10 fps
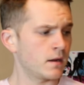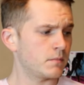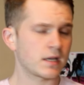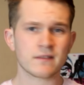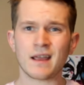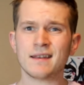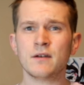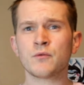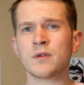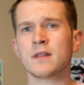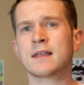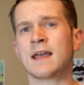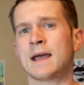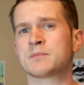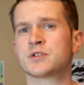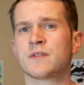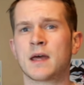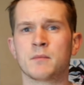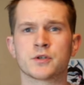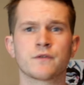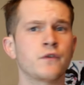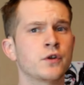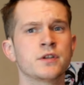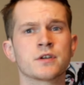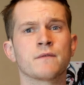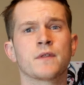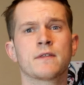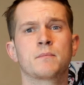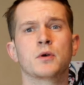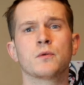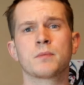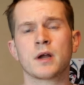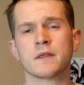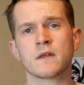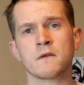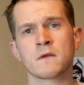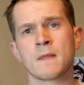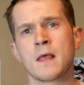because I didn't really capture that much footage of this build process,